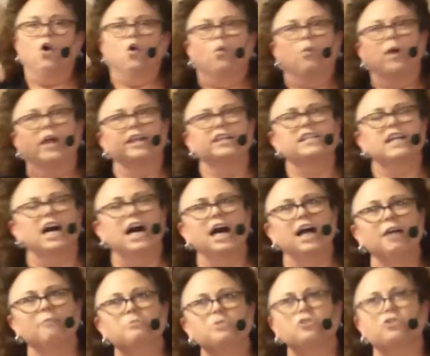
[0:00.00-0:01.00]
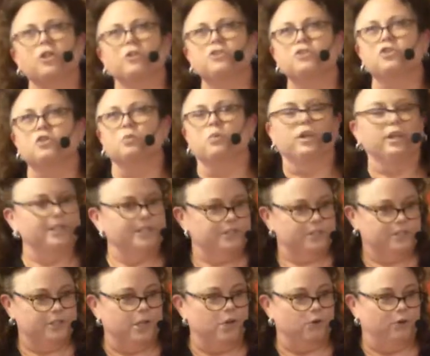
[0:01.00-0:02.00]
when time starts to really
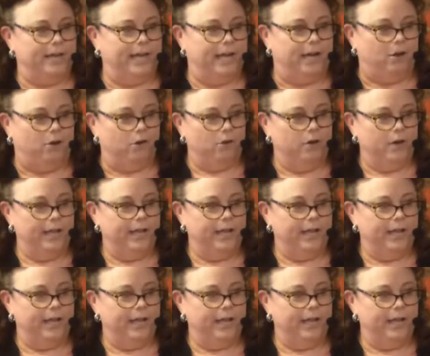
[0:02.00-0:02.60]
slow down,